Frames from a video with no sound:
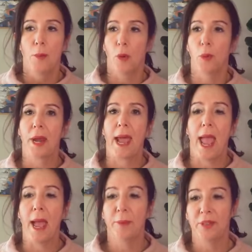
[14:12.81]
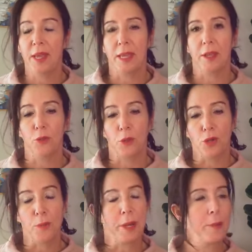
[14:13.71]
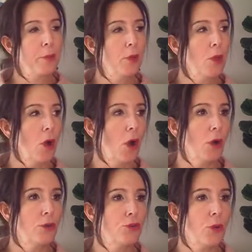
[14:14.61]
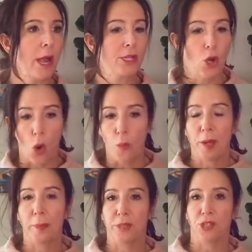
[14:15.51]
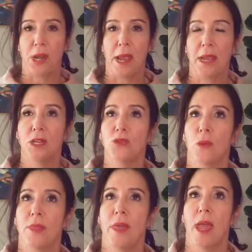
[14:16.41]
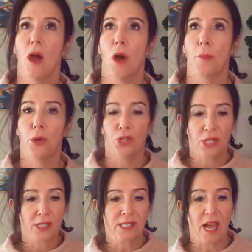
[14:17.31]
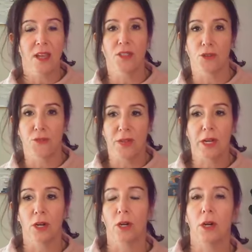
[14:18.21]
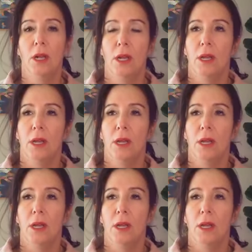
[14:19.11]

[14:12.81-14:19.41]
But what I am saying is when your people are trying to open up to change, when they are pushing aside their fear,